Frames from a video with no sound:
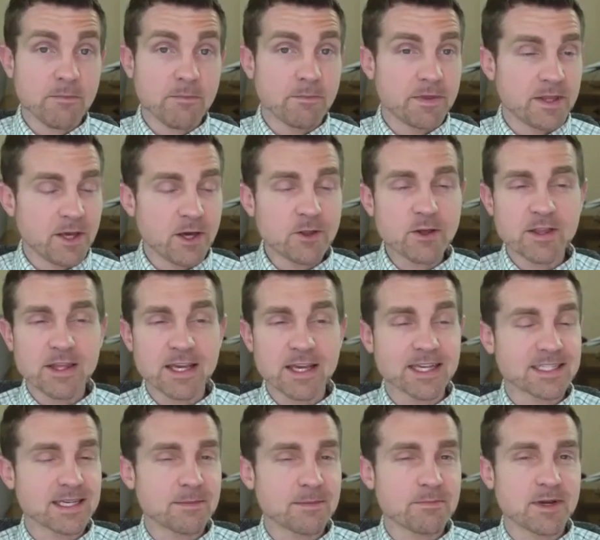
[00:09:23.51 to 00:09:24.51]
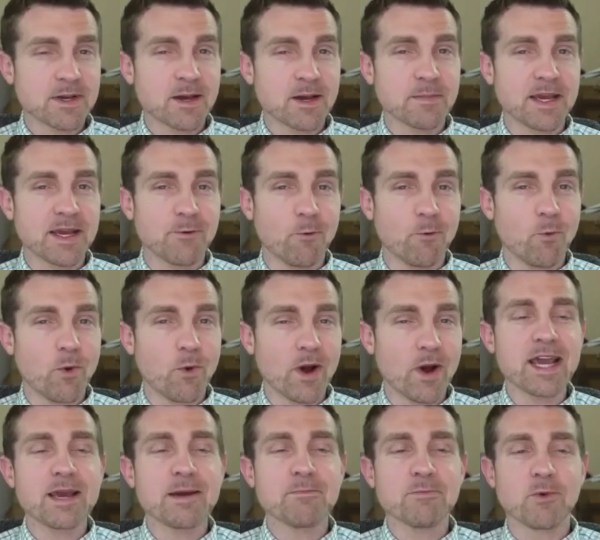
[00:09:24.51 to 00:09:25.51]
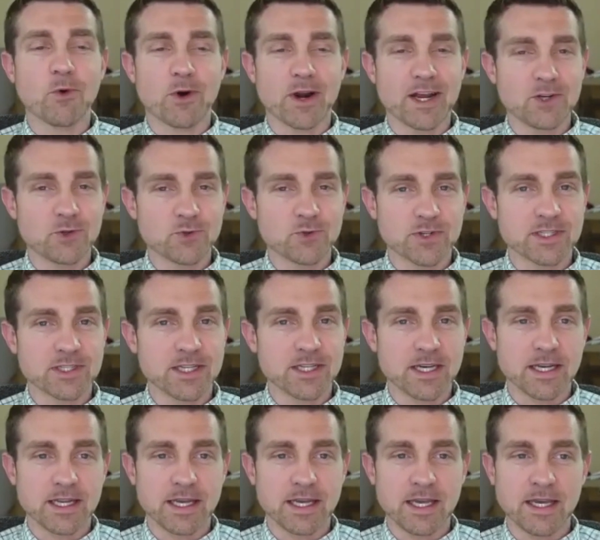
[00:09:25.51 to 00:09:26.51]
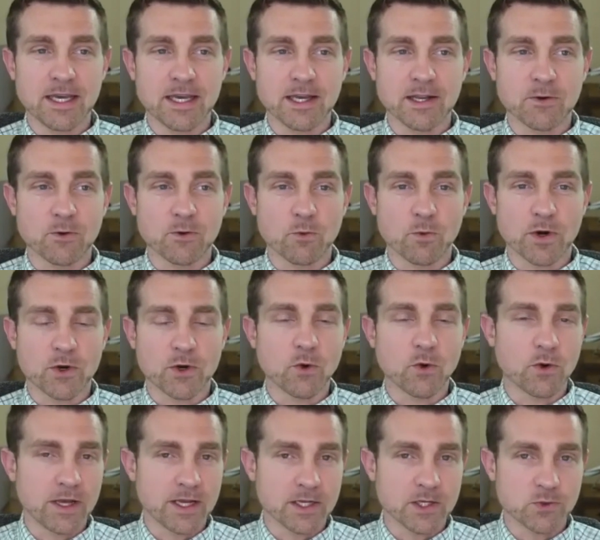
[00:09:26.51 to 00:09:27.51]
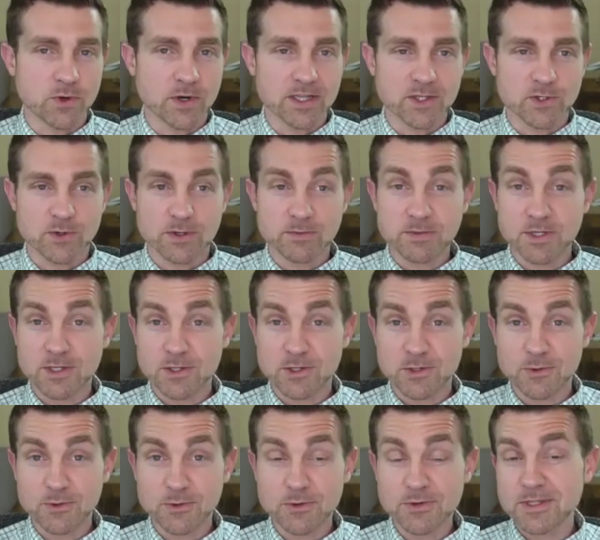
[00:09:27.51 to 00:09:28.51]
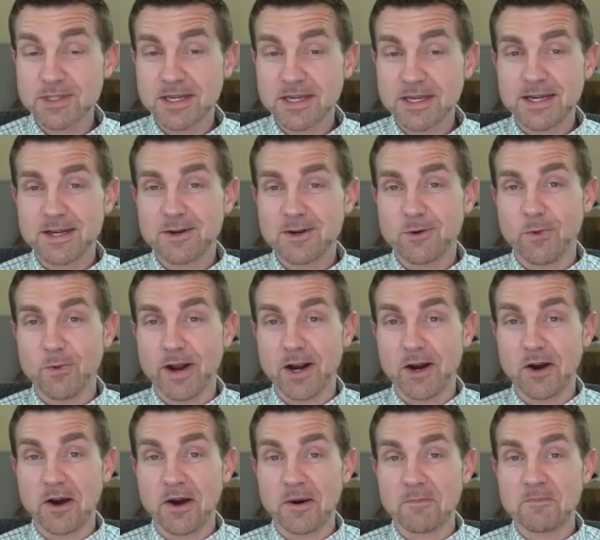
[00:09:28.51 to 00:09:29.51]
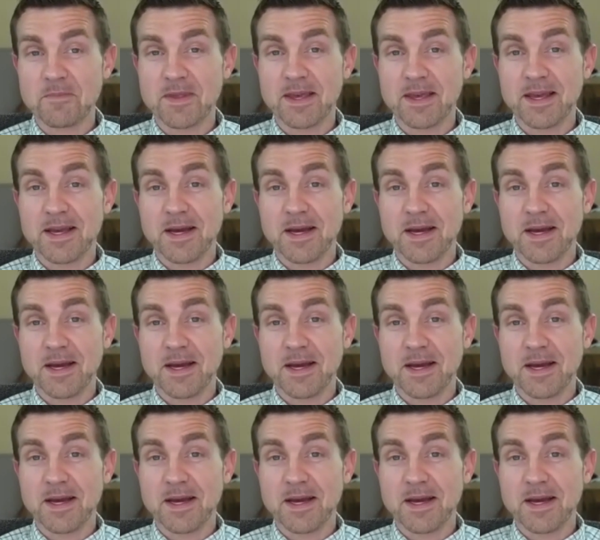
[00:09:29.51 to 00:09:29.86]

But the other thing is, I'm becoming way more interested in recording and transcription tools where